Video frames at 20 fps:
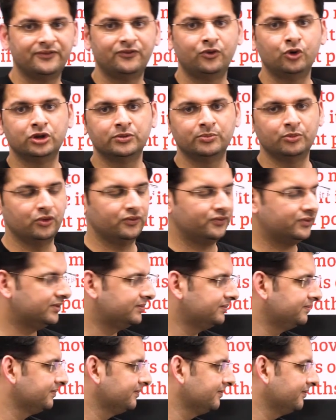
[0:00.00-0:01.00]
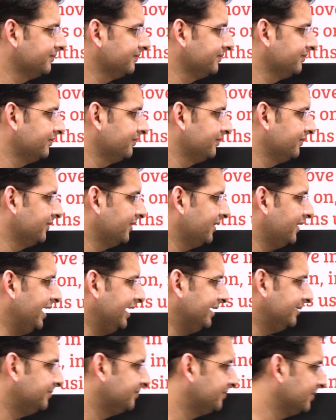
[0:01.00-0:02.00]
the 4th move. Right.